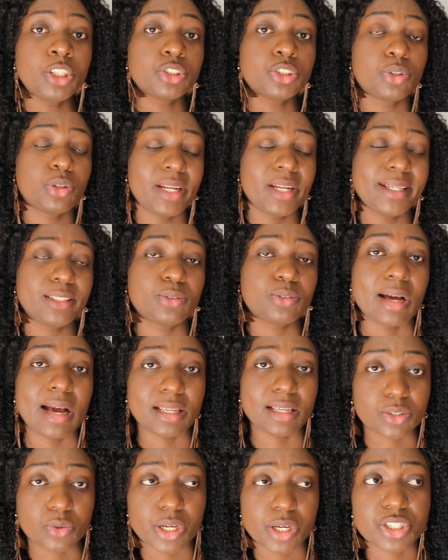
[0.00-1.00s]
So learn to
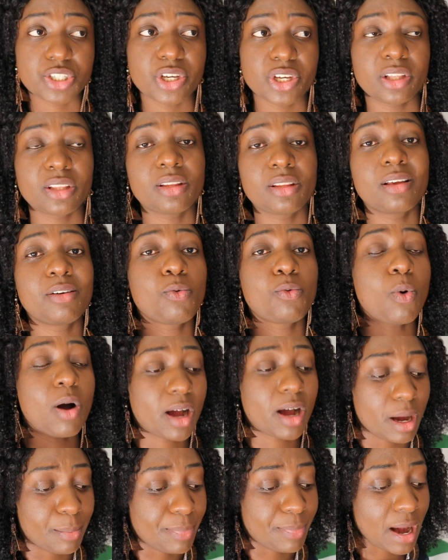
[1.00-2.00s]
ask questions,
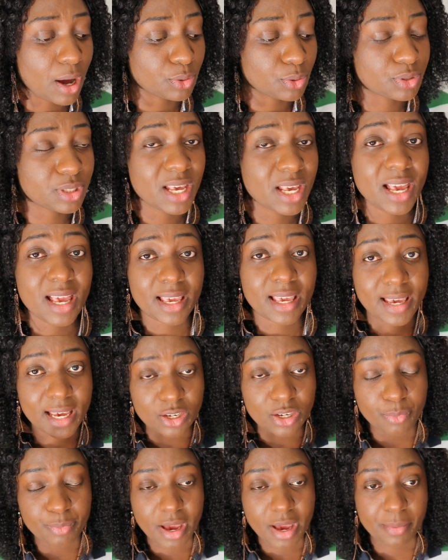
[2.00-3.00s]
walk about,
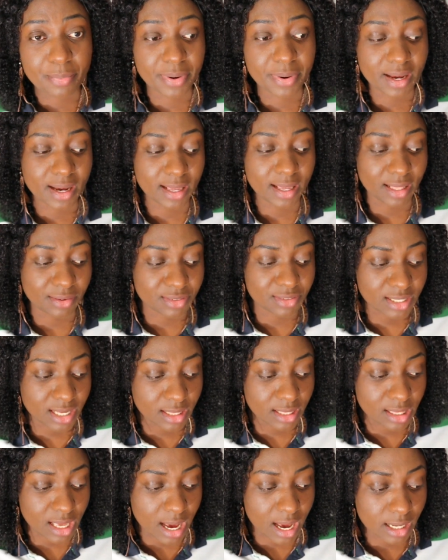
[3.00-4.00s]
get your BRP card. I've
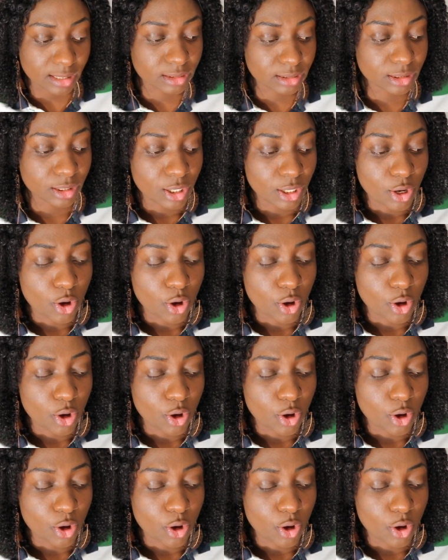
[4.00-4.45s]
said that.